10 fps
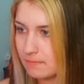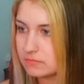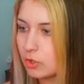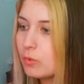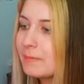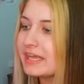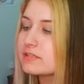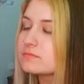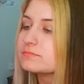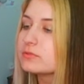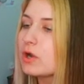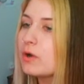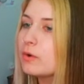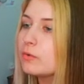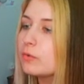Oh my-
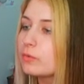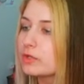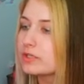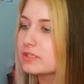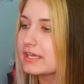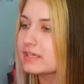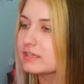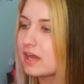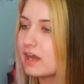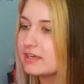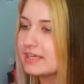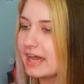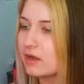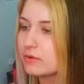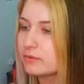bro! Like, cut it
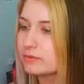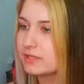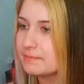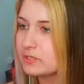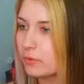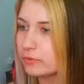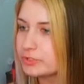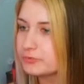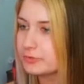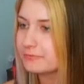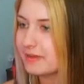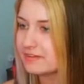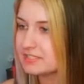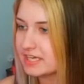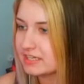out! Let me hold you for five
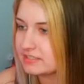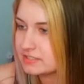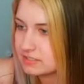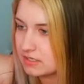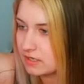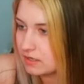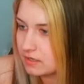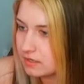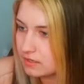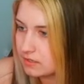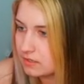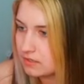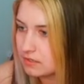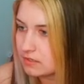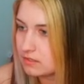seconds!
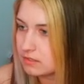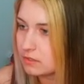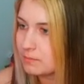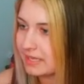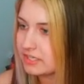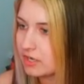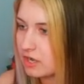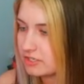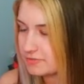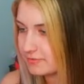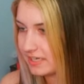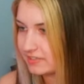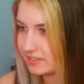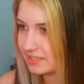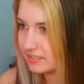Oh my gosh,
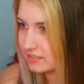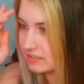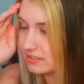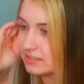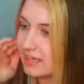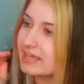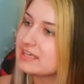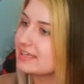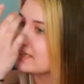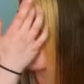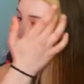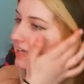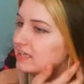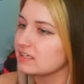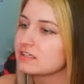finally. Ay Yay!
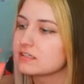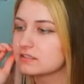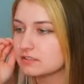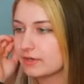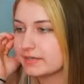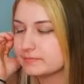yay Okay.